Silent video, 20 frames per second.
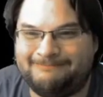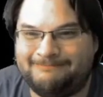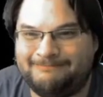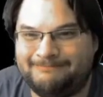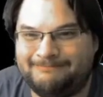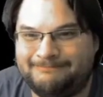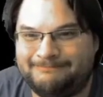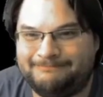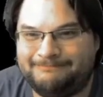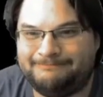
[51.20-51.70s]

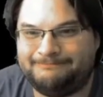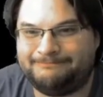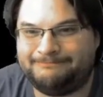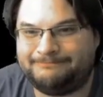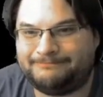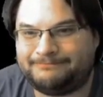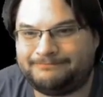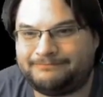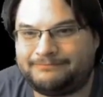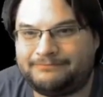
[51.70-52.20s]

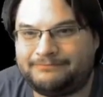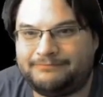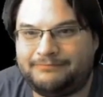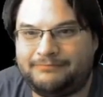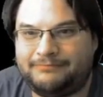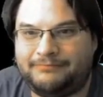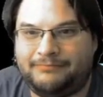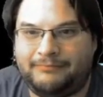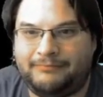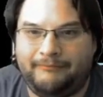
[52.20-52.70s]

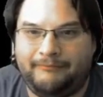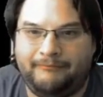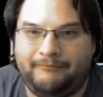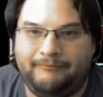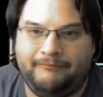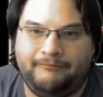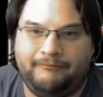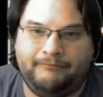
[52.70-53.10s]
Nothing is said.